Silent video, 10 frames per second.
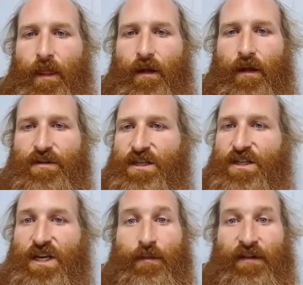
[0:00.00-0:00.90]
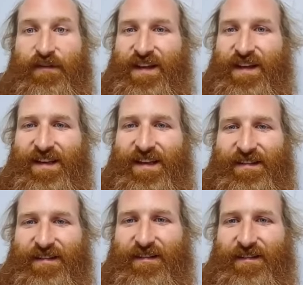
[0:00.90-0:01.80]
Just share my feeds.
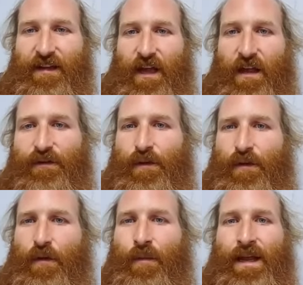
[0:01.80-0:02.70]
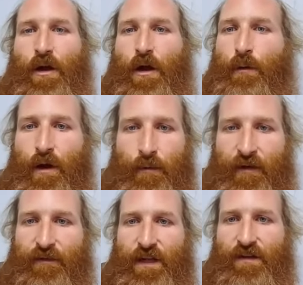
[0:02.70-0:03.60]
If you can make a comment on my
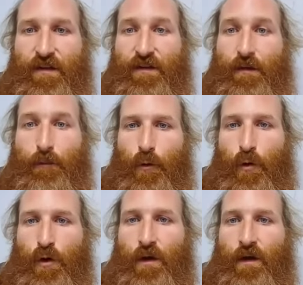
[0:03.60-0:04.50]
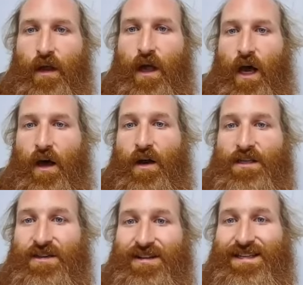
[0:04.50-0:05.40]
feeds that's important, I'd
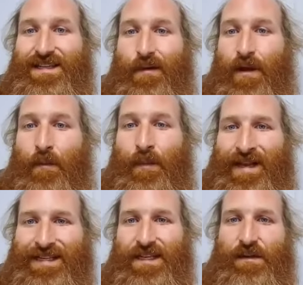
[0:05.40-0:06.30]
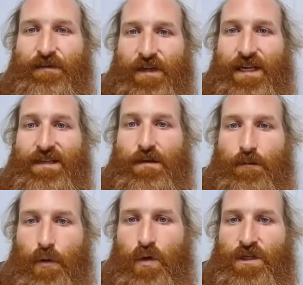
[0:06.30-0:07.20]
ask you to send me a message if it is
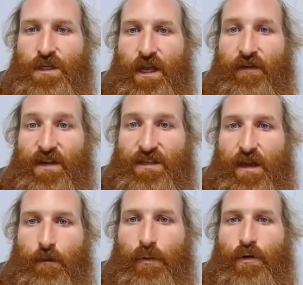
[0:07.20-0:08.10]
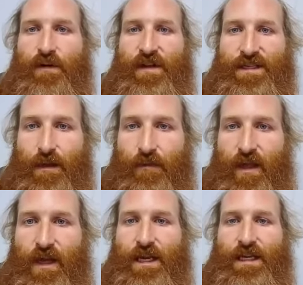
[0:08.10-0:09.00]
important. If it's important, if it's
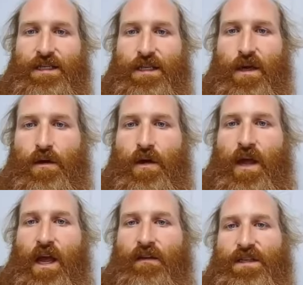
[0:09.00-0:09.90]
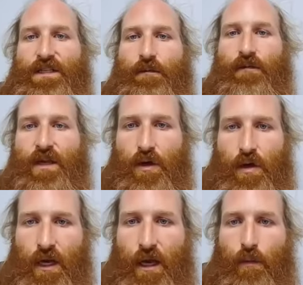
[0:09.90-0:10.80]
something I need to know, if it's something you
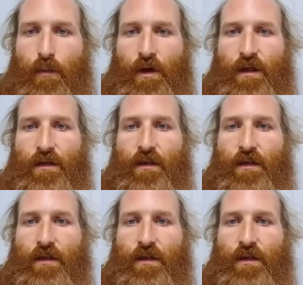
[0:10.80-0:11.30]
can help with,